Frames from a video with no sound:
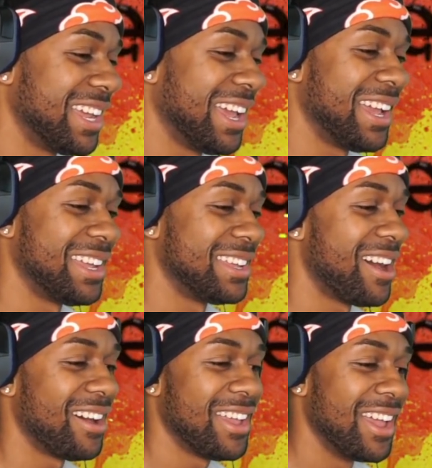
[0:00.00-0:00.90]
Hey,
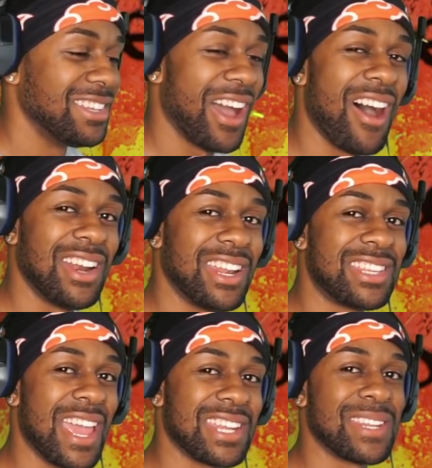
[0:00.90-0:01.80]
y'all need to
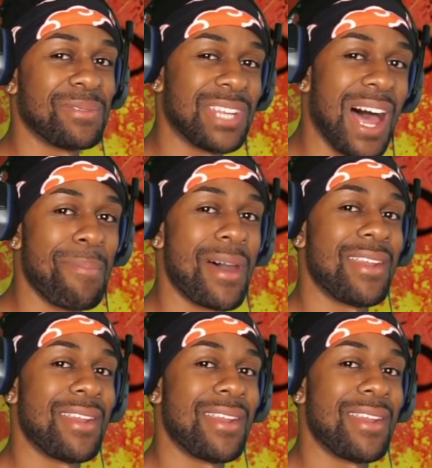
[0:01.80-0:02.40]
take some time